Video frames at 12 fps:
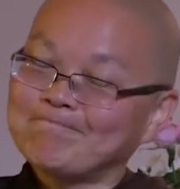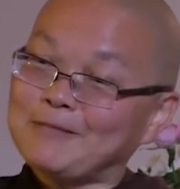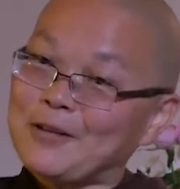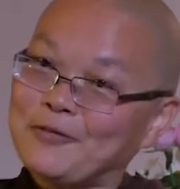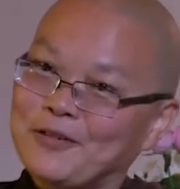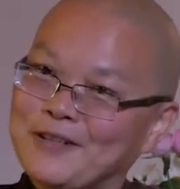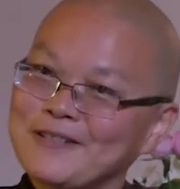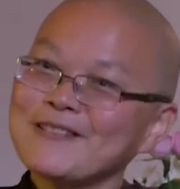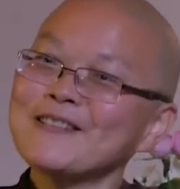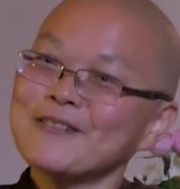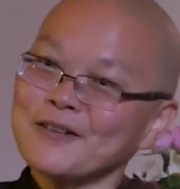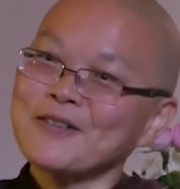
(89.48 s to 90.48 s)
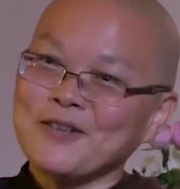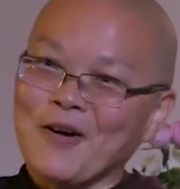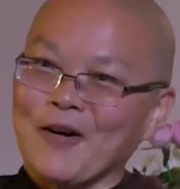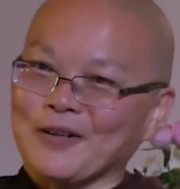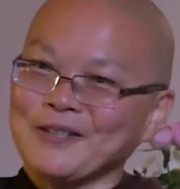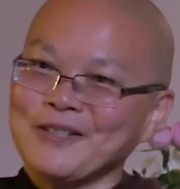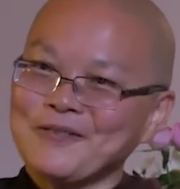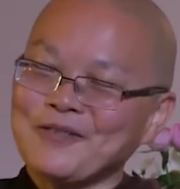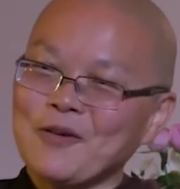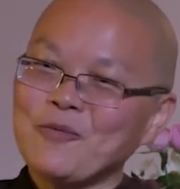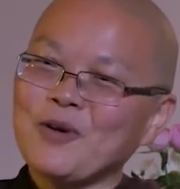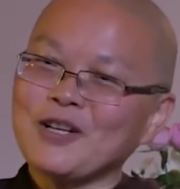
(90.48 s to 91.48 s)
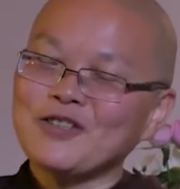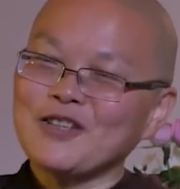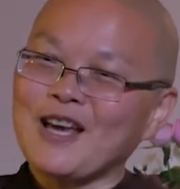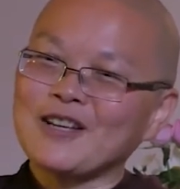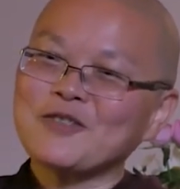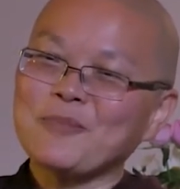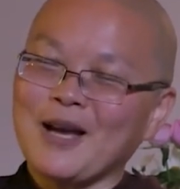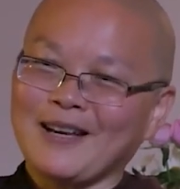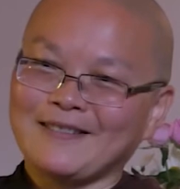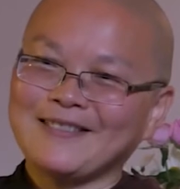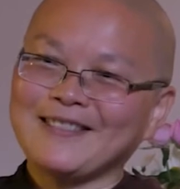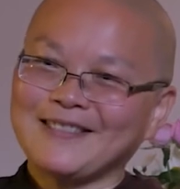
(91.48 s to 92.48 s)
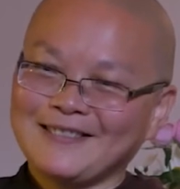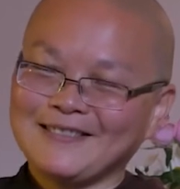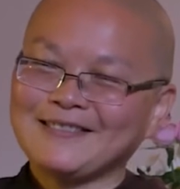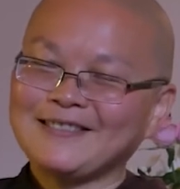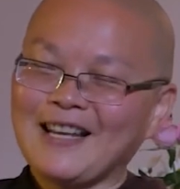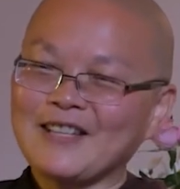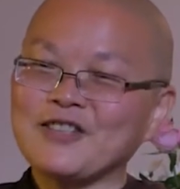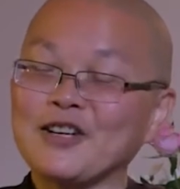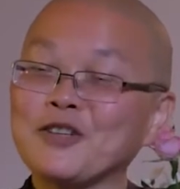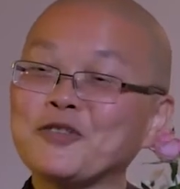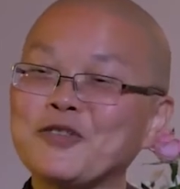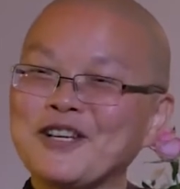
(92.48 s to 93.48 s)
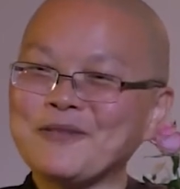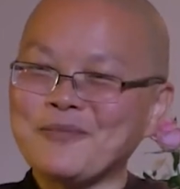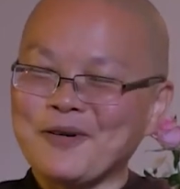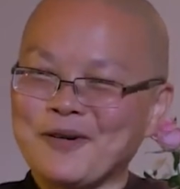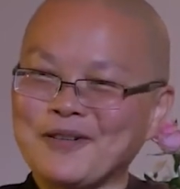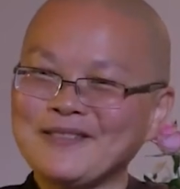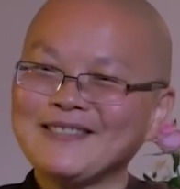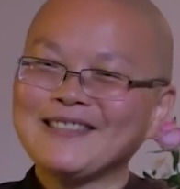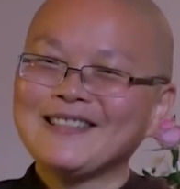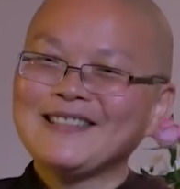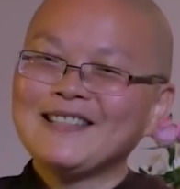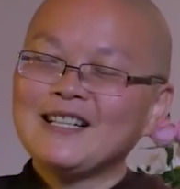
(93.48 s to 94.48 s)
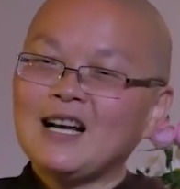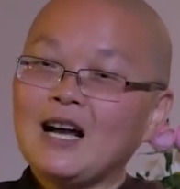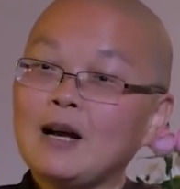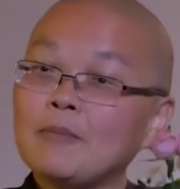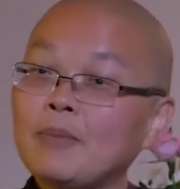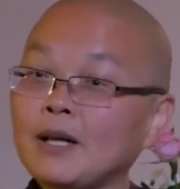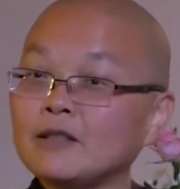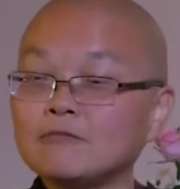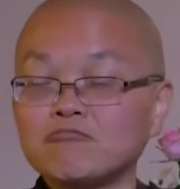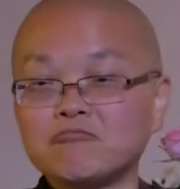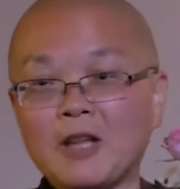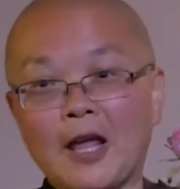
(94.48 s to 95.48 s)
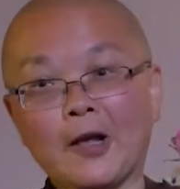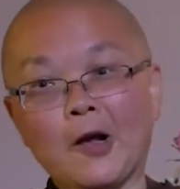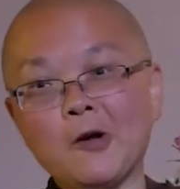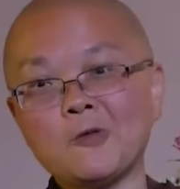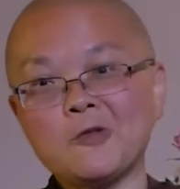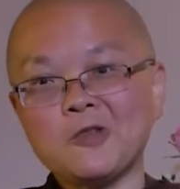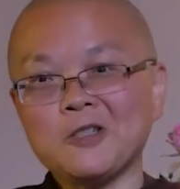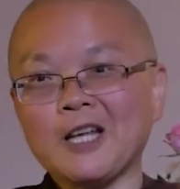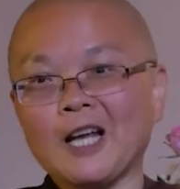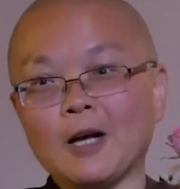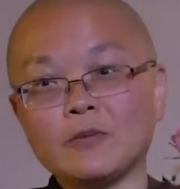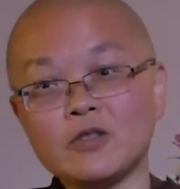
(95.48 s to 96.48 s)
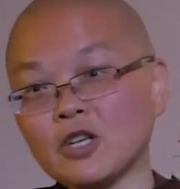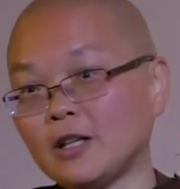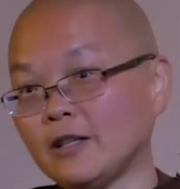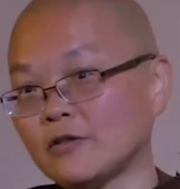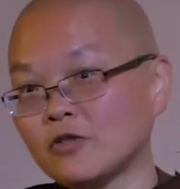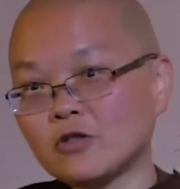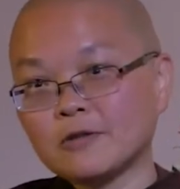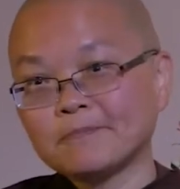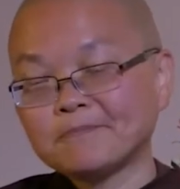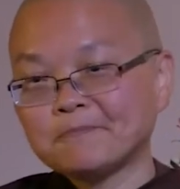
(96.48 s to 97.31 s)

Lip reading: difference, it's a shock from what she expect to actually agree upon. But there you go, she take up the challenge.